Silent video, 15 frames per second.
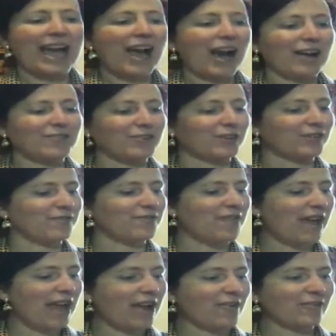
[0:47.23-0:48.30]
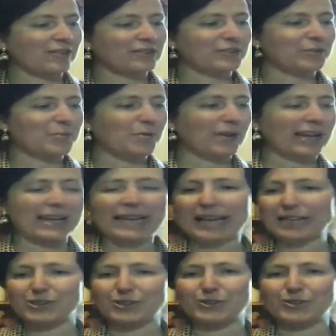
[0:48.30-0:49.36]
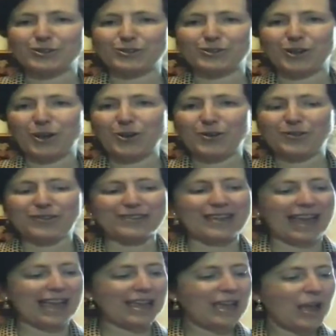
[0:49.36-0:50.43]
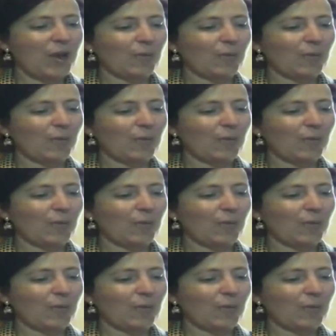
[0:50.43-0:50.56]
I've got a very summery collection to show you today.